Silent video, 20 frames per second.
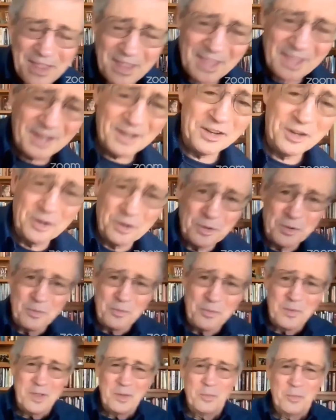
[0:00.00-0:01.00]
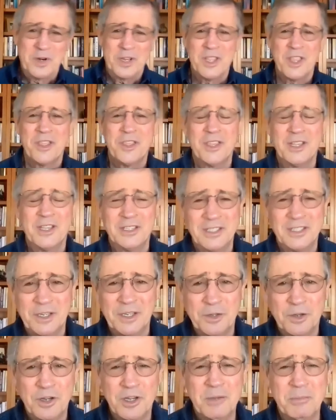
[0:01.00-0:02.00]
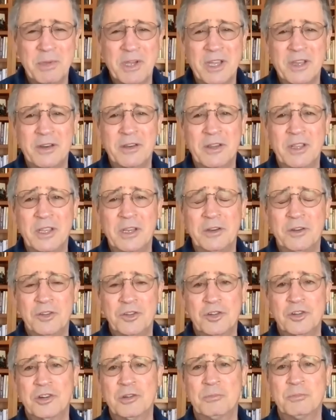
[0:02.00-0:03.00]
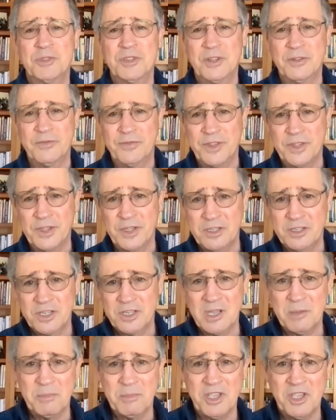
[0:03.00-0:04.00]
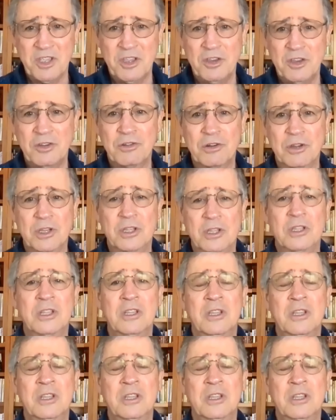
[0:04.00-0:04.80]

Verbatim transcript: And, you know, one of the things I talk about in terms of this coming era